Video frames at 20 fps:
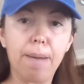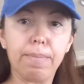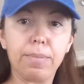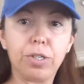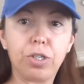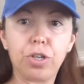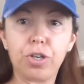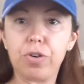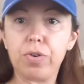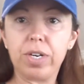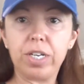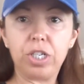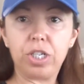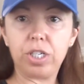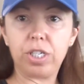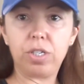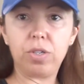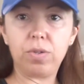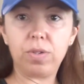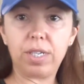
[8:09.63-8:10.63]
so you can
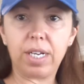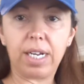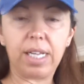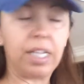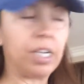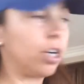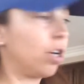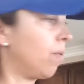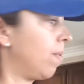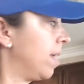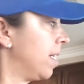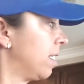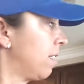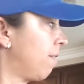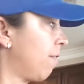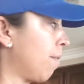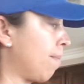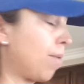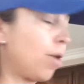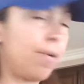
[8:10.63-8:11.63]
just use the clear ones
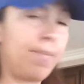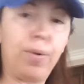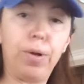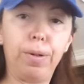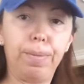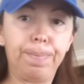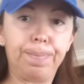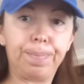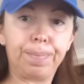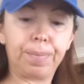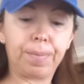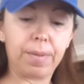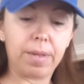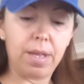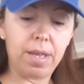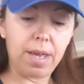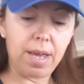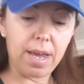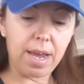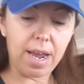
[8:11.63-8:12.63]
for purple.
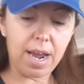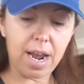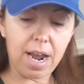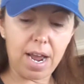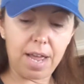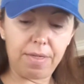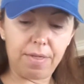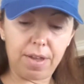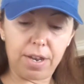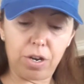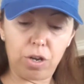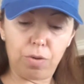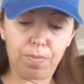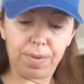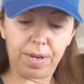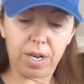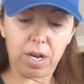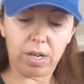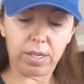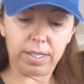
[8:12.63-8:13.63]
And then you'll
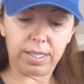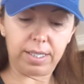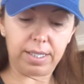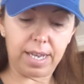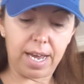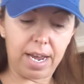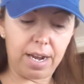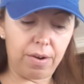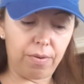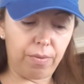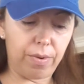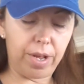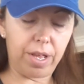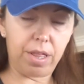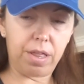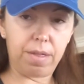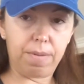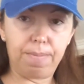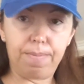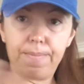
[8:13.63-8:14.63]
be all set
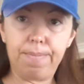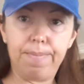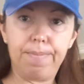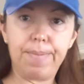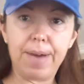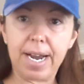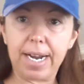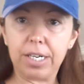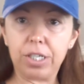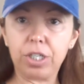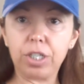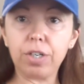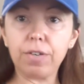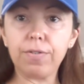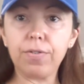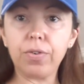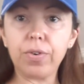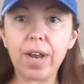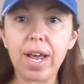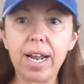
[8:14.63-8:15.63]
with packaging your
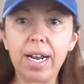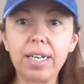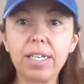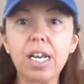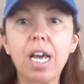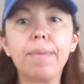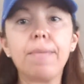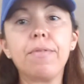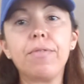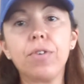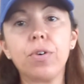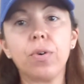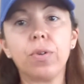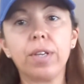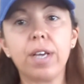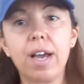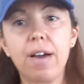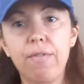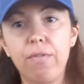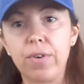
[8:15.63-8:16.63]
food ahead of time if you
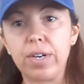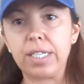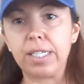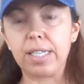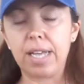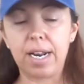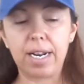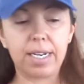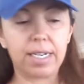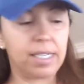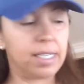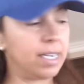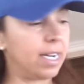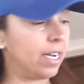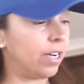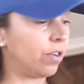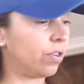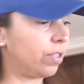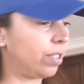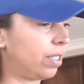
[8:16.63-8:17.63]
only have 1 set of
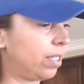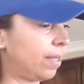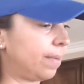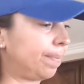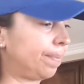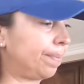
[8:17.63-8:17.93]
containers.